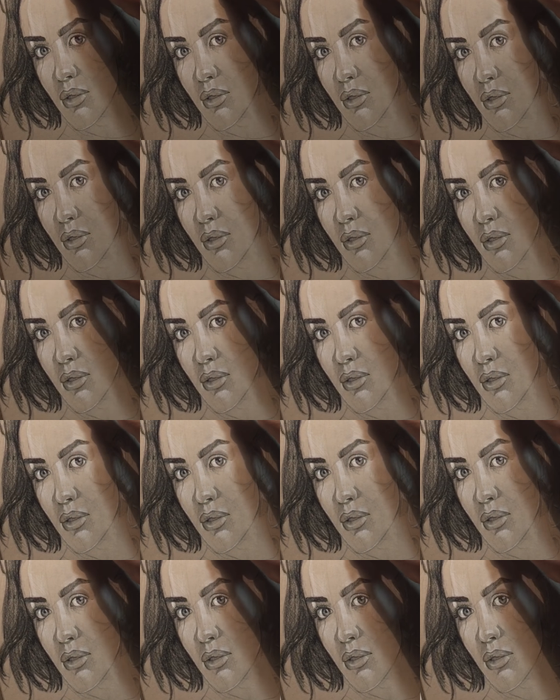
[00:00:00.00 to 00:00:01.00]

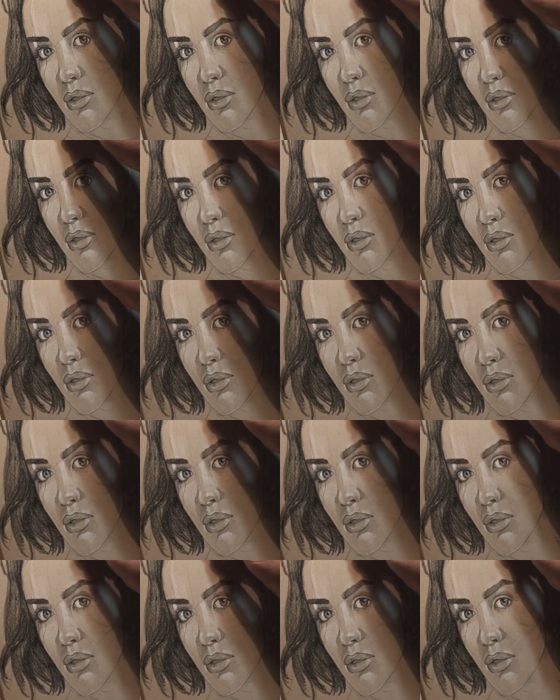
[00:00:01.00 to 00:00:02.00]

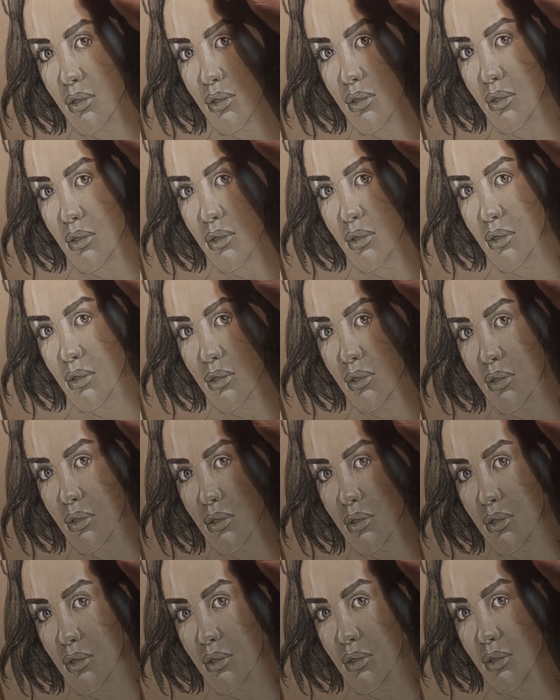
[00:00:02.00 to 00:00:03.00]

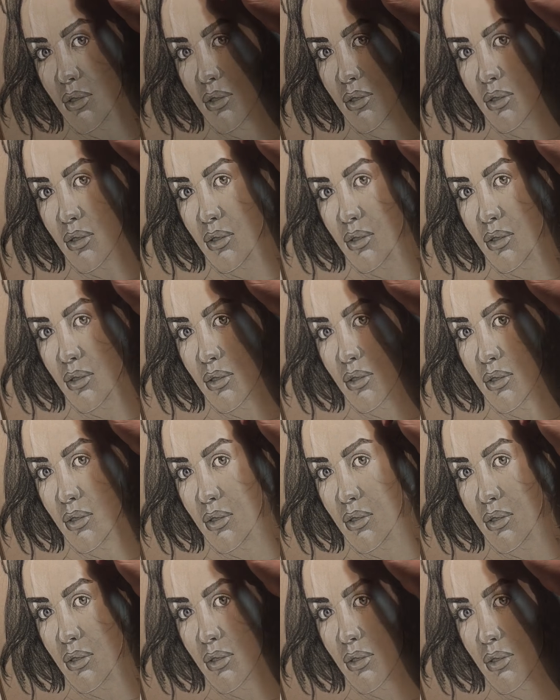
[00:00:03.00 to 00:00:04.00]

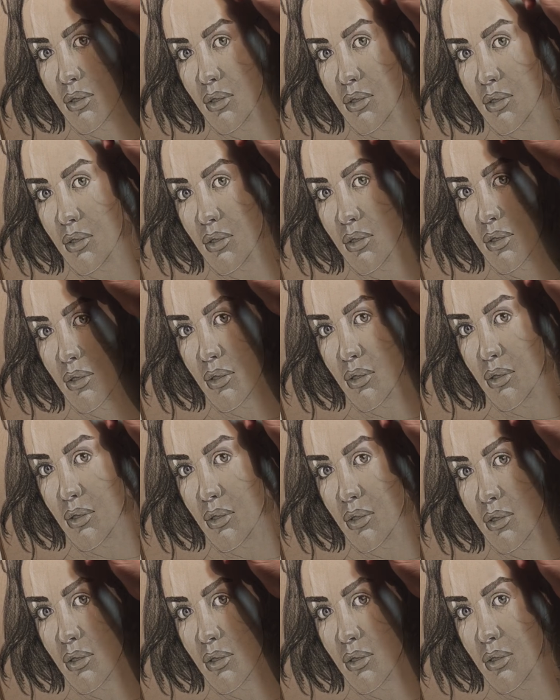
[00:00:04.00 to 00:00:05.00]

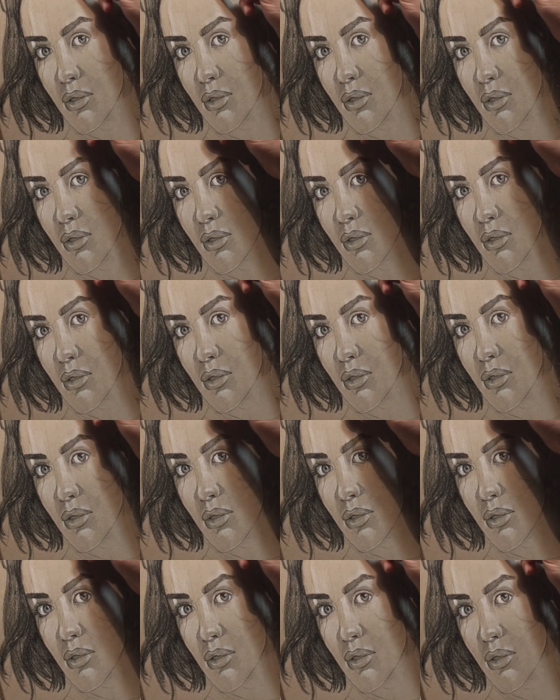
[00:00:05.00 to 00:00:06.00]

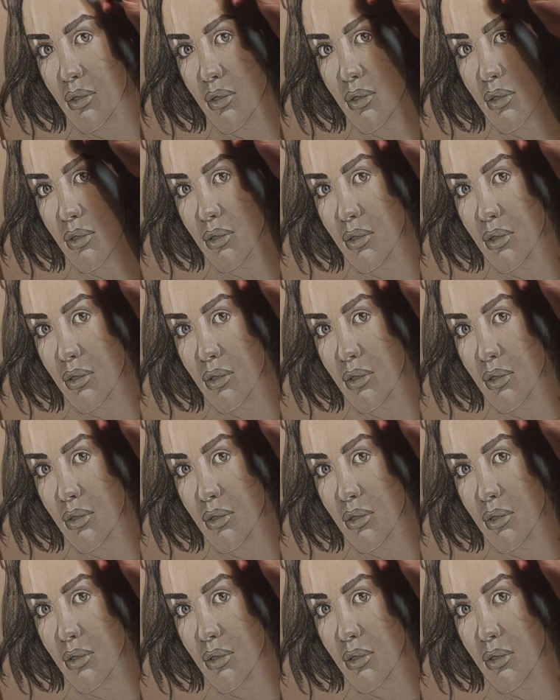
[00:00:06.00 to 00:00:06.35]
Nothing is said.